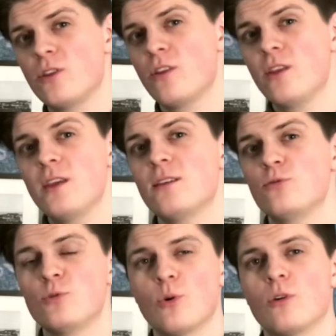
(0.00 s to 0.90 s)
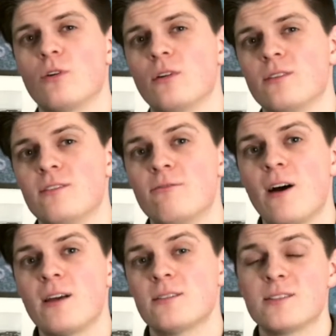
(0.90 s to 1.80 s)
these rhetorical
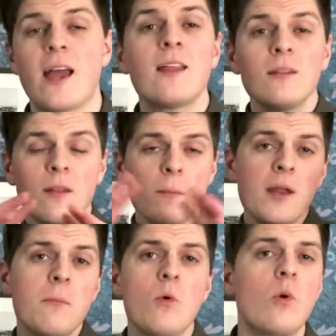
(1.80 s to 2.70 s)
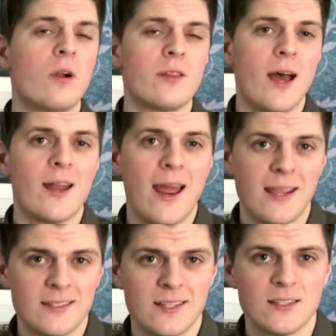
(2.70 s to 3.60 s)
devices and the many more that
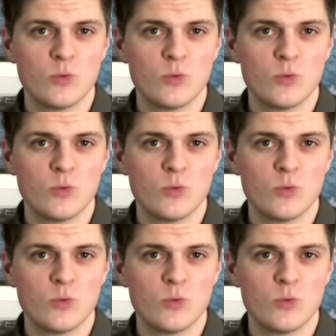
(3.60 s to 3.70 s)
exist when